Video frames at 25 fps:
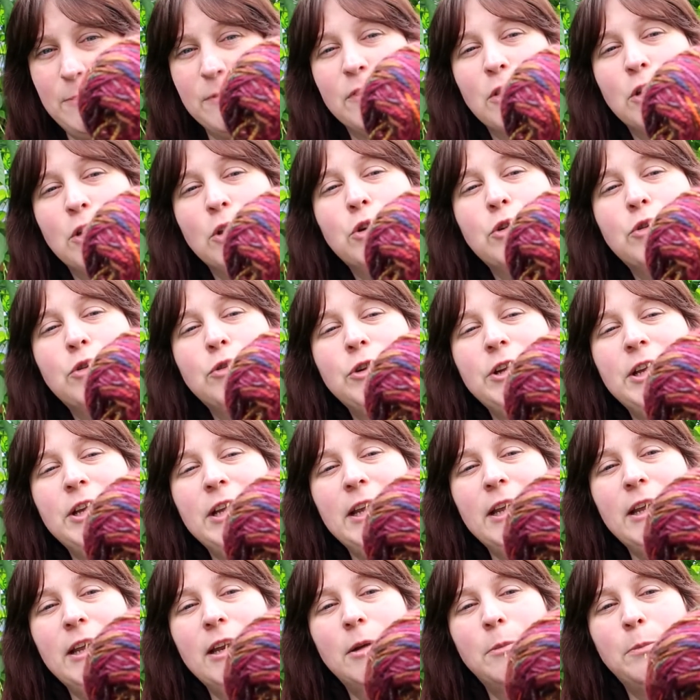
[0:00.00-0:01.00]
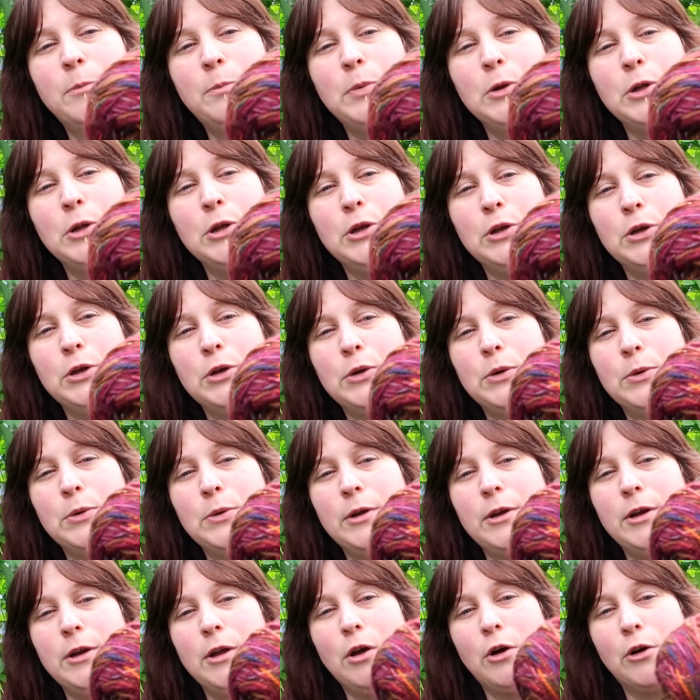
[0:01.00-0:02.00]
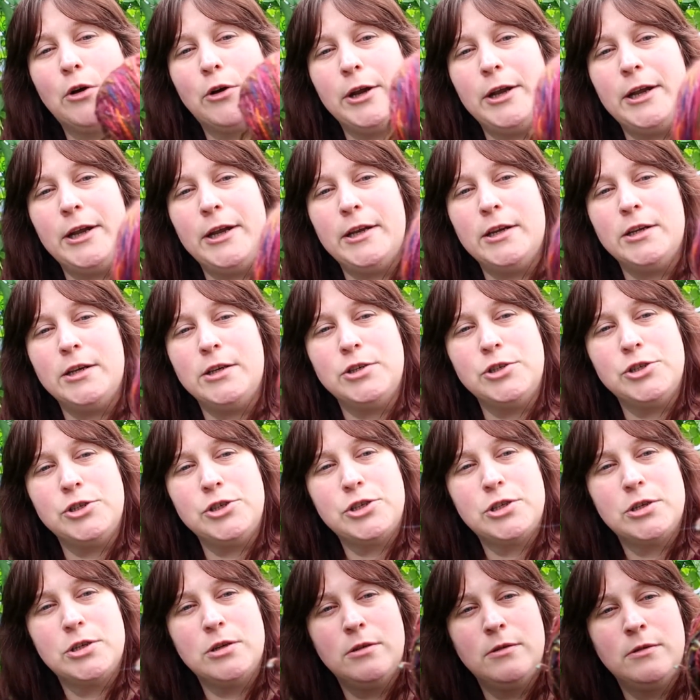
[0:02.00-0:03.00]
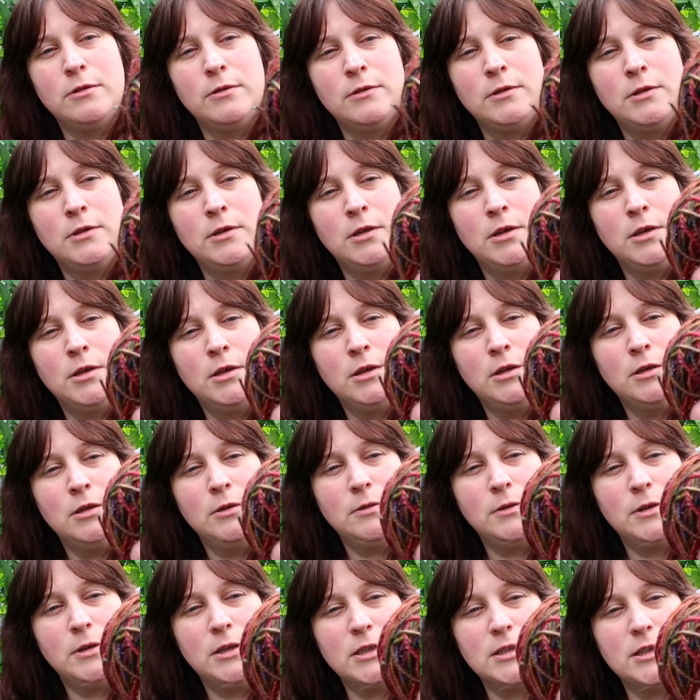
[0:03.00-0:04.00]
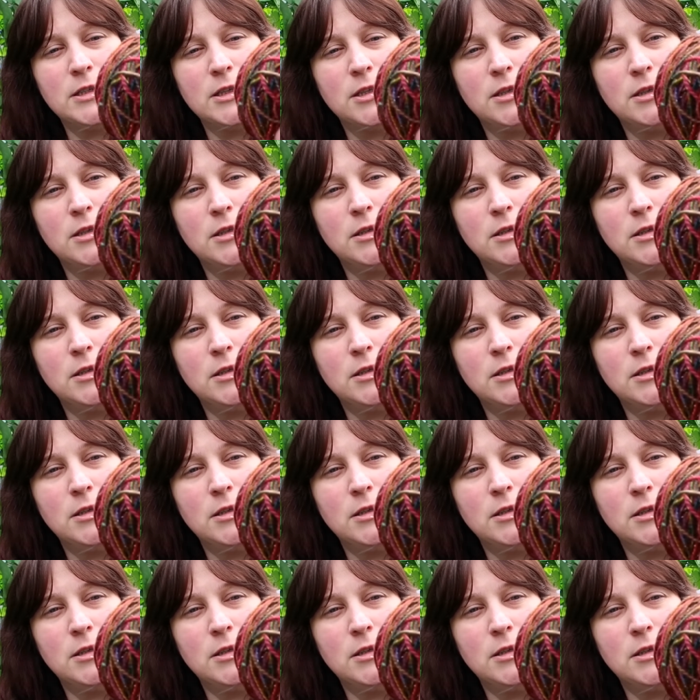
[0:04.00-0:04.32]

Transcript: We've got green and blue and orange. What else?